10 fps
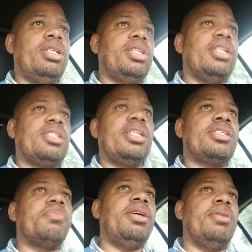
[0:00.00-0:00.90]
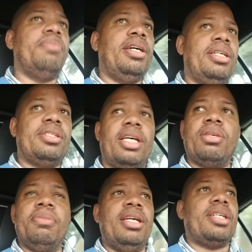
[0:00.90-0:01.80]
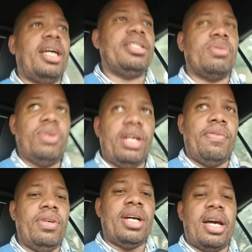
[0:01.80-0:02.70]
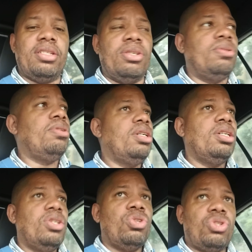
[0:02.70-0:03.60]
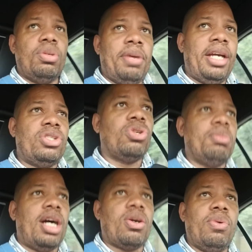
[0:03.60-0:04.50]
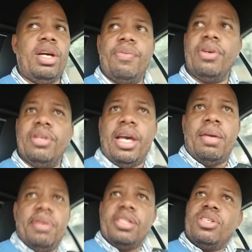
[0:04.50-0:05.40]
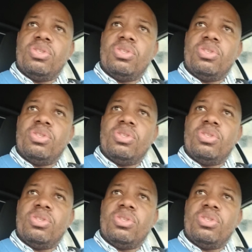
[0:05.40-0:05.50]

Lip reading: Johnson, get some help, man. Take your medication, whatever you got to do. Jermaine, Shoemaker, whatever your name is this